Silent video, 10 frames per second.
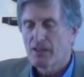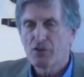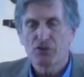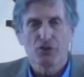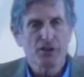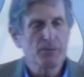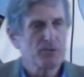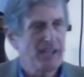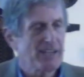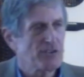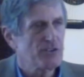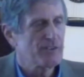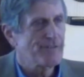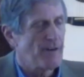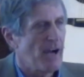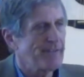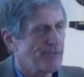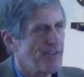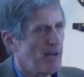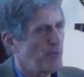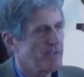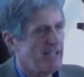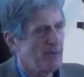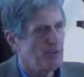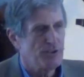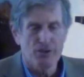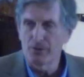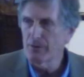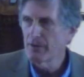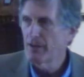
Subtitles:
the circumstances define for them what they would do.